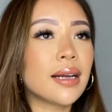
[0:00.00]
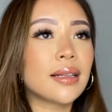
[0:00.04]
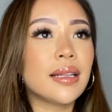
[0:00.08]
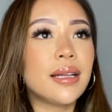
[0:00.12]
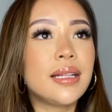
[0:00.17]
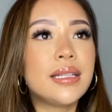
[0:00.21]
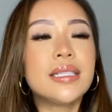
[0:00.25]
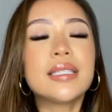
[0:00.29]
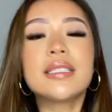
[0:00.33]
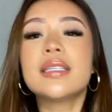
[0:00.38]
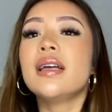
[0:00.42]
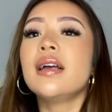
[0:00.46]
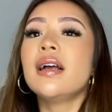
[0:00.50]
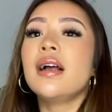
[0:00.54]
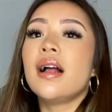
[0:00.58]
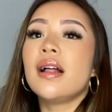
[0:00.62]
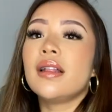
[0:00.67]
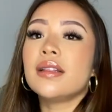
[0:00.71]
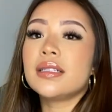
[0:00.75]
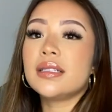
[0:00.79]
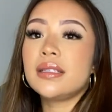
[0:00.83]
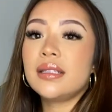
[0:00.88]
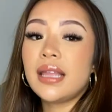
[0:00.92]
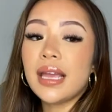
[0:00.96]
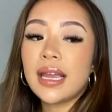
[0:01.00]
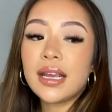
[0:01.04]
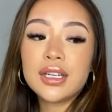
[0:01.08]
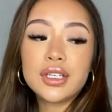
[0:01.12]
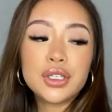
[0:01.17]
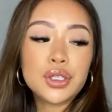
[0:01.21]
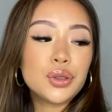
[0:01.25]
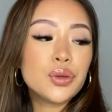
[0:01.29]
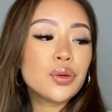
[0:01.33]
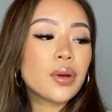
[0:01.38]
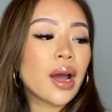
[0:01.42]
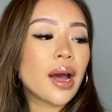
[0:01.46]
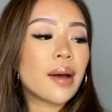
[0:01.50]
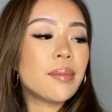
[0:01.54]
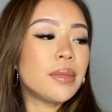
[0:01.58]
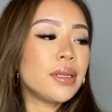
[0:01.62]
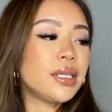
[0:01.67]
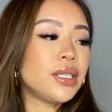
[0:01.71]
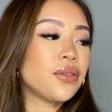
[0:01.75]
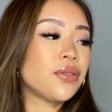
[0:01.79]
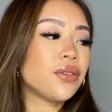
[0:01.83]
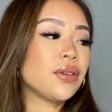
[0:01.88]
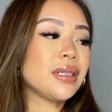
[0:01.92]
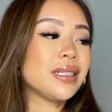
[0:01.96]
lenses. They do come in
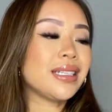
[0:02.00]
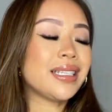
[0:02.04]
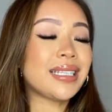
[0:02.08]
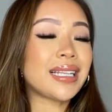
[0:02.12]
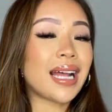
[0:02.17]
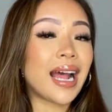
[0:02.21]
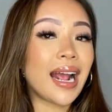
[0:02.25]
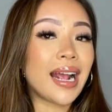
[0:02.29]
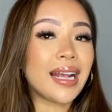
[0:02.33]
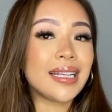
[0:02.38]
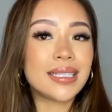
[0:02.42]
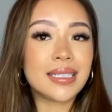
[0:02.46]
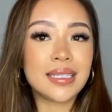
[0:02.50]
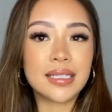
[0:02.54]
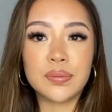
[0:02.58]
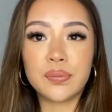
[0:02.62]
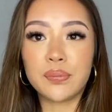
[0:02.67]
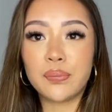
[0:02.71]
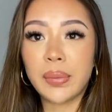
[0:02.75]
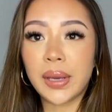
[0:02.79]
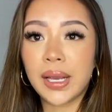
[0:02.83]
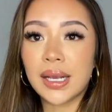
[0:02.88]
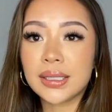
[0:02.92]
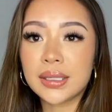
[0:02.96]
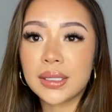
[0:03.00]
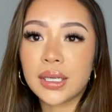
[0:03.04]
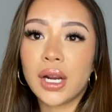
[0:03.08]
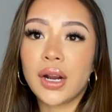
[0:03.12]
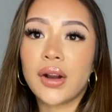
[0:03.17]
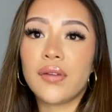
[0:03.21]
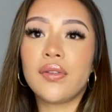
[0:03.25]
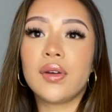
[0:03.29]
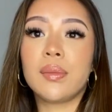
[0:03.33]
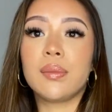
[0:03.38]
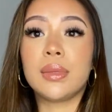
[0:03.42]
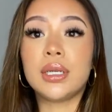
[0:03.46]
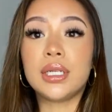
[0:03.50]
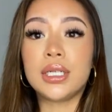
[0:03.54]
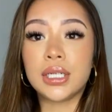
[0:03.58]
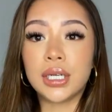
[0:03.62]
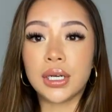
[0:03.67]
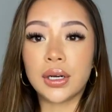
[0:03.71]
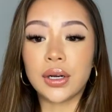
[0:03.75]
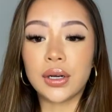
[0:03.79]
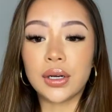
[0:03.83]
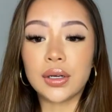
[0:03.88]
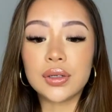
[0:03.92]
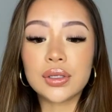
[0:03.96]
different sizes and base curve and
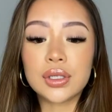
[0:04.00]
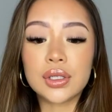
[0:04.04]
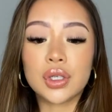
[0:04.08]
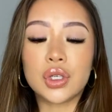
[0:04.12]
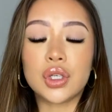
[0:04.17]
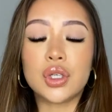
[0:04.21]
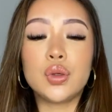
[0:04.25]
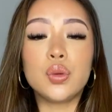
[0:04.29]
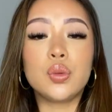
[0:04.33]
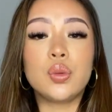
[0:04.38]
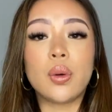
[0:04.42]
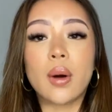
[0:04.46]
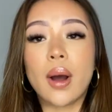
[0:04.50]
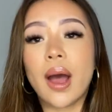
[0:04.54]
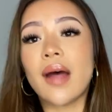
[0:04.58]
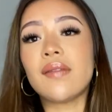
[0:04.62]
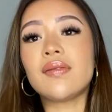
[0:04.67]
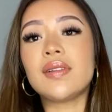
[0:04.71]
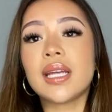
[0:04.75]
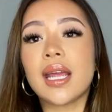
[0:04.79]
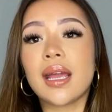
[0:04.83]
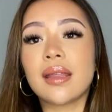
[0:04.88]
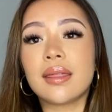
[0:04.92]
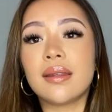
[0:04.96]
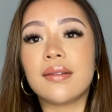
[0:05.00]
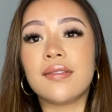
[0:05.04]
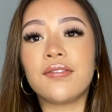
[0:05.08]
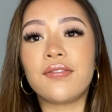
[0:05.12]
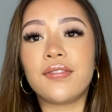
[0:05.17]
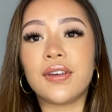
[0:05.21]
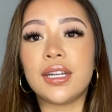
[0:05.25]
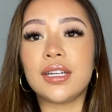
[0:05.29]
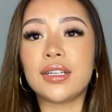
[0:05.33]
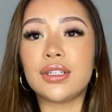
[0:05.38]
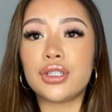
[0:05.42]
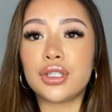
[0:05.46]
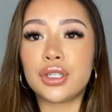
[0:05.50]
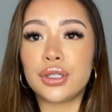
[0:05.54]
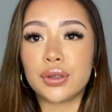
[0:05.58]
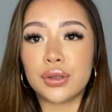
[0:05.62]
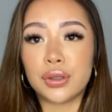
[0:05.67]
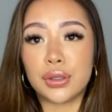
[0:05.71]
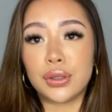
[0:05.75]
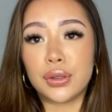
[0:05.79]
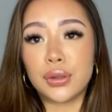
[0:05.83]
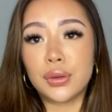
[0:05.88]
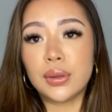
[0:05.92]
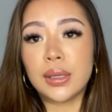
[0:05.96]
material, so you will have to get them fitted to
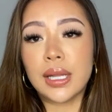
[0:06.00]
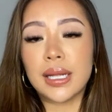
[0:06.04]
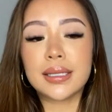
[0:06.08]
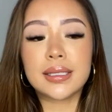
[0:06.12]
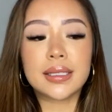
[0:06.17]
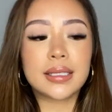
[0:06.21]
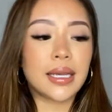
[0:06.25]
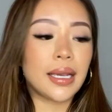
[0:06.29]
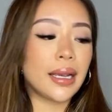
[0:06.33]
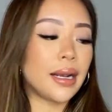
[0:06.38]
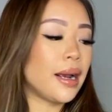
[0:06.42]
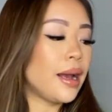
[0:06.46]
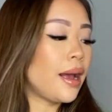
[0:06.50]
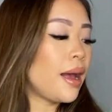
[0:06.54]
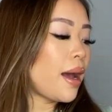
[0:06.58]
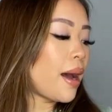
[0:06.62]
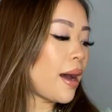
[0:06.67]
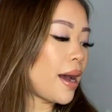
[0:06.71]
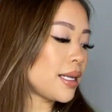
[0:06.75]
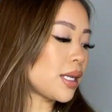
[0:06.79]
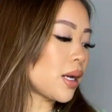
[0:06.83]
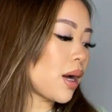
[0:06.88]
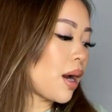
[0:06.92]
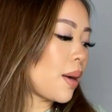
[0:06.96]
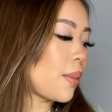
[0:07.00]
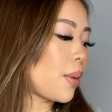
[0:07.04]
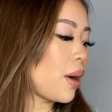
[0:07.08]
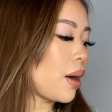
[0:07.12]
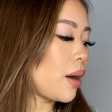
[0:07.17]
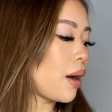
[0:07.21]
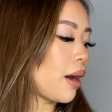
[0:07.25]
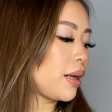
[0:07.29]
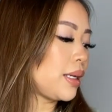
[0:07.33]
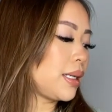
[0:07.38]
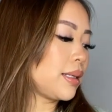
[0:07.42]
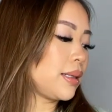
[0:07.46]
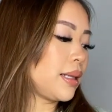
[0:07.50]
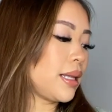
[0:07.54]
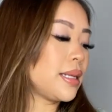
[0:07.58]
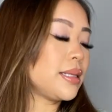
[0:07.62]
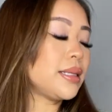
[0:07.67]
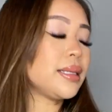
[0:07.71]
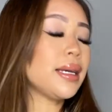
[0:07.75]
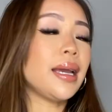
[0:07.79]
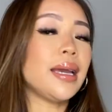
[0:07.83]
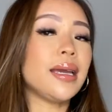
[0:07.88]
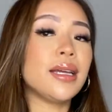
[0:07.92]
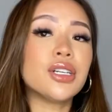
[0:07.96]
you. Let's say I talk about a contact lens
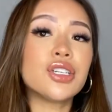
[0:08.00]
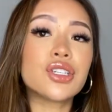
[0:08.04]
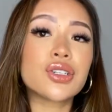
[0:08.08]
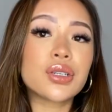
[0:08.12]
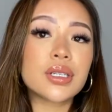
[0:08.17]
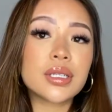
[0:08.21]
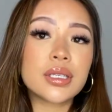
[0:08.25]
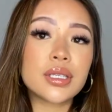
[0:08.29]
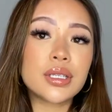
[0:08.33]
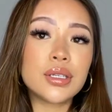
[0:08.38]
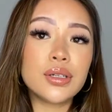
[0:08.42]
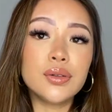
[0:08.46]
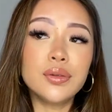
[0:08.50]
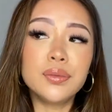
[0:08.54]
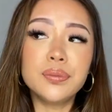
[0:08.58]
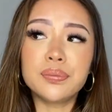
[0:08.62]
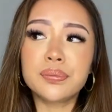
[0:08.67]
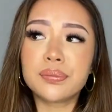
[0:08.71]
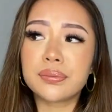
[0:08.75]
that interests you,